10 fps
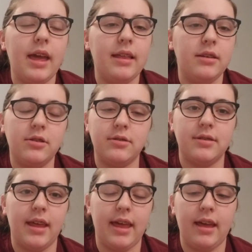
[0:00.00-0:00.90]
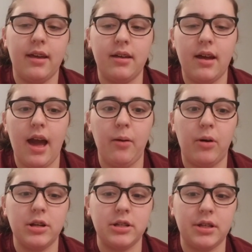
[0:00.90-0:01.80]
and just, like, I
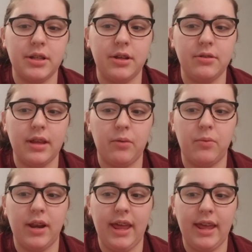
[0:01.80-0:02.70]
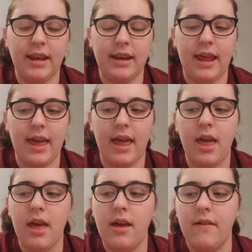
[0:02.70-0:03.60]
watch a lot of those, like, what I eat in a
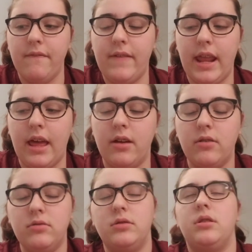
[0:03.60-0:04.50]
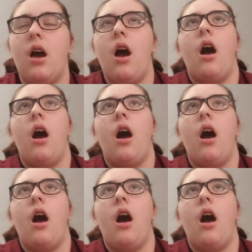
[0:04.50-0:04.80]
day videos.